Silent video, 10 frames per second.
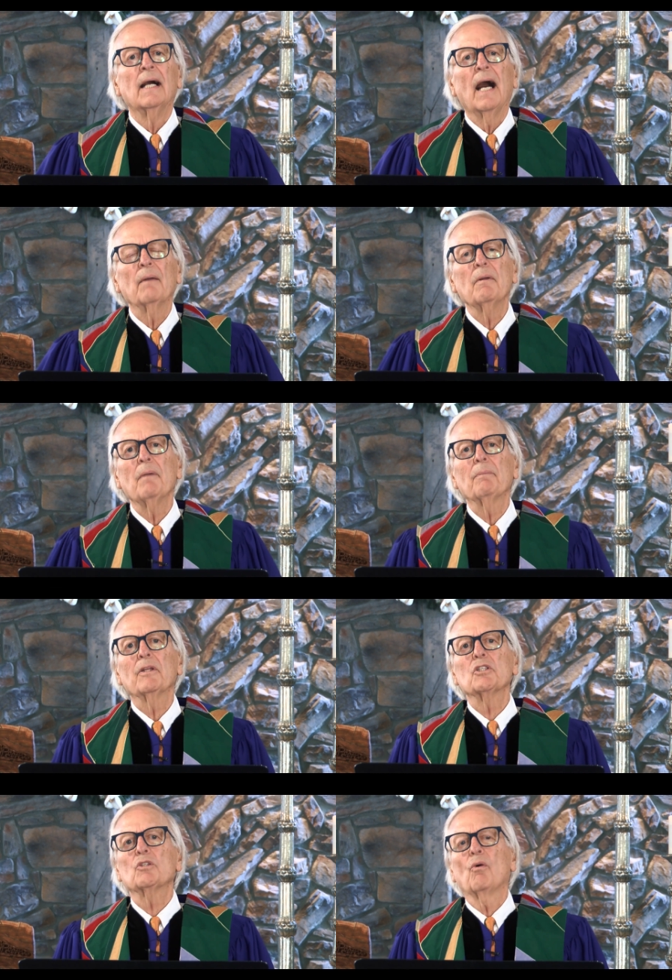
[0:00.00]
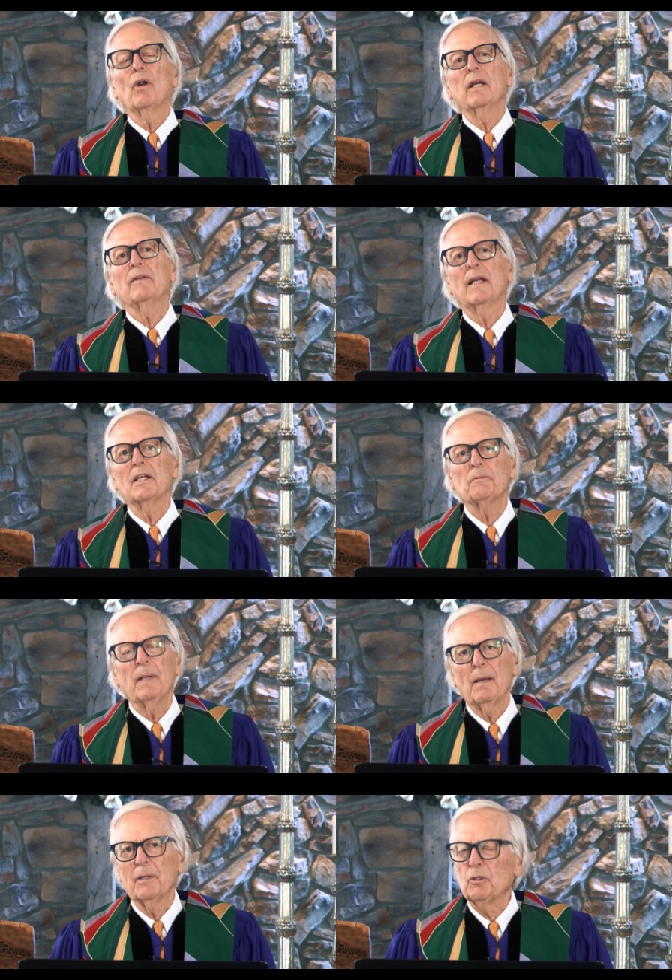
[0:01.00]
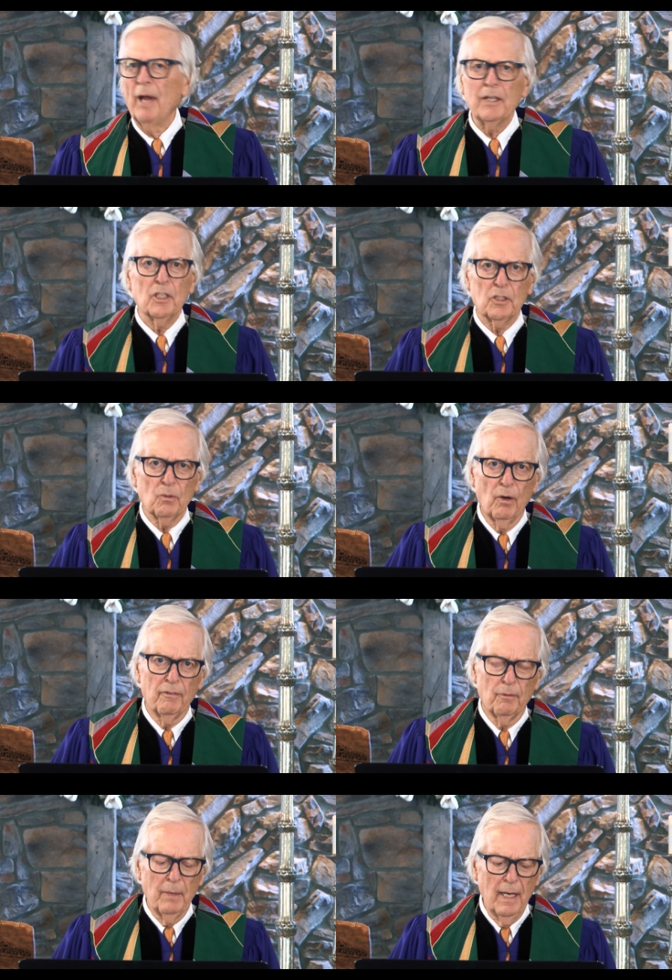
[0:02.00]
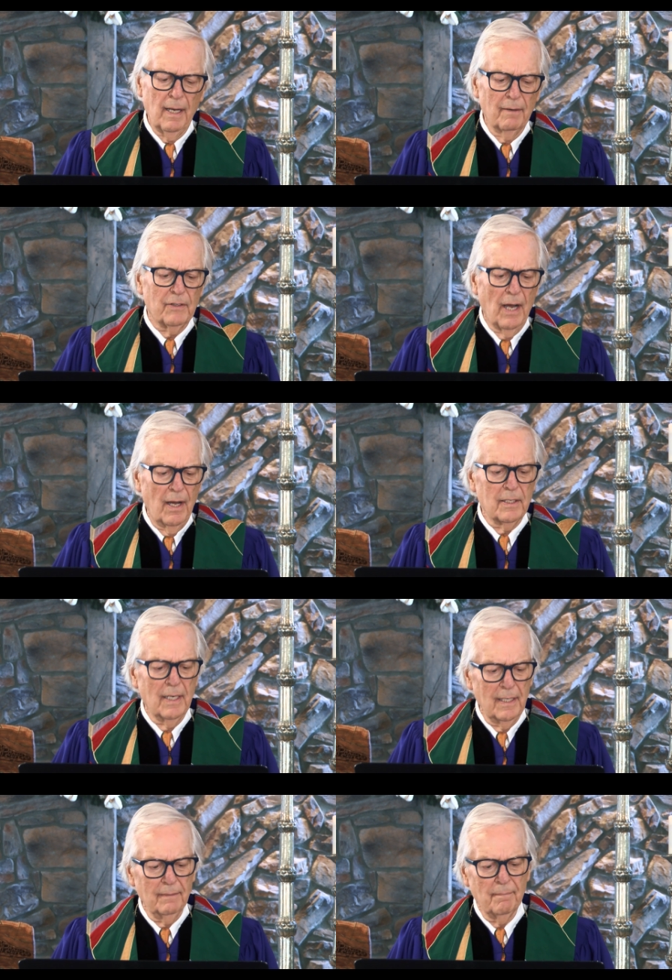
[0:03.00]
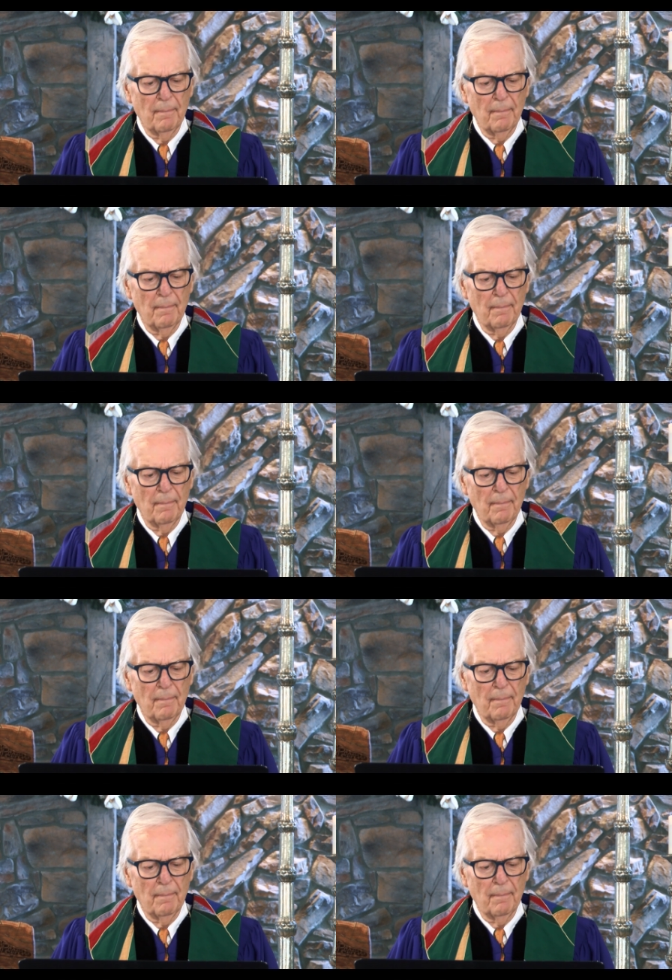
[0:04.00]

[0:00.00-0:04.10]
I remember the story that has become a tragic story for me of Gandhi,